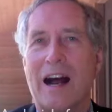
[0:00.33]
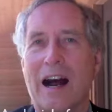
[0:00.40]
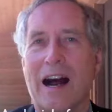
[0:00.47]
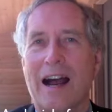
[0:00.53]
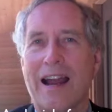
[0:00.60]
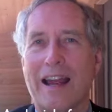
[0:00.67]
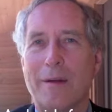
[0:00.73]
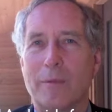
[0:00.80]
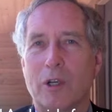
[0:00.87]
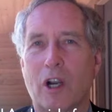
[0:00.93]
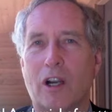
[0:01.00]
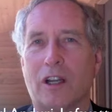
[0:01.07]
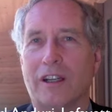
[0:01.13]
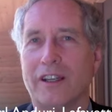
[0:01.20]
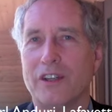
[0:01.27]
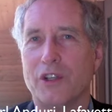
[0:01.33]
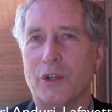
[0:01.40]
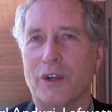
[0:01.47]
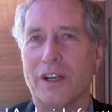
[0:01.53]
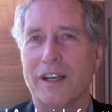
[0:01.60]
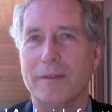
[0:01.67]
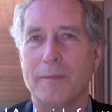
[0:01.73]
Hi, I'm Carl
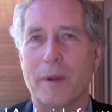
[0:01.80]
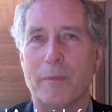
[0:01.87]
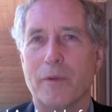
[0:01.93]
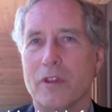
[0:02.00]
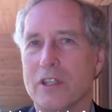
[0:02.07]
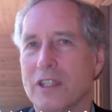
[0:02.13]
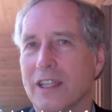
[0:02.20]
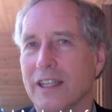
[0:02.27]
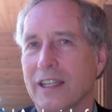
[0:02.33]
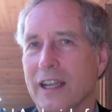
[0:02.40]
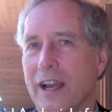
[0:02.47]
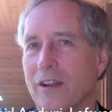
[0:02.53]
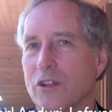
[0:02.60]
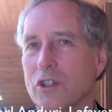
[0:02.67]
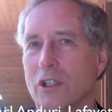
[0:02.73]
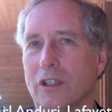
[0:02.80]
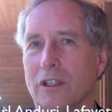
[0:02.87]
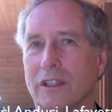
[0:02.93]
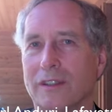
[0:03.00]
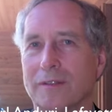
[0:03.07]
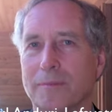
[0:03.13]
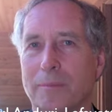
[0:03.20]
Anduri, member of the City Council
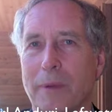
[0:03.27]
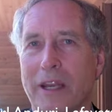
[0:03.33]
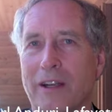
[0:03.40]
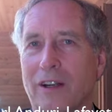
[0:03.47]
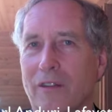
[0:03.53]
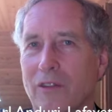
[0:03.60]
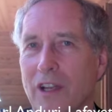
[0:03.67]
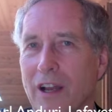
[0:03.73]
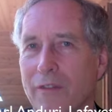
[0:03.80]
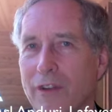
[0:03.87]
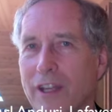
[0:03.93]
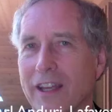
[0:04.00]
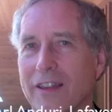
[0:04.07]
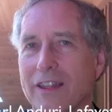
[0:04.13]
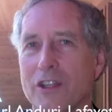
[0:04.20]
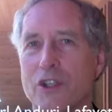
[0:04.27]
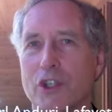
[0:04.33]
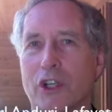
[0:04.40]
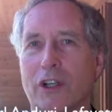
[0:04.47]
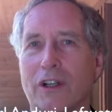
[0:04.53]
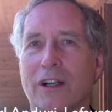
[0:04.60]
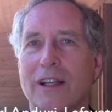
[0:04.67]
and Mayor of Lafayette this
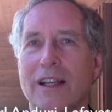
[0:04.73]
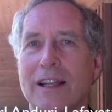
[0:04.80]
year.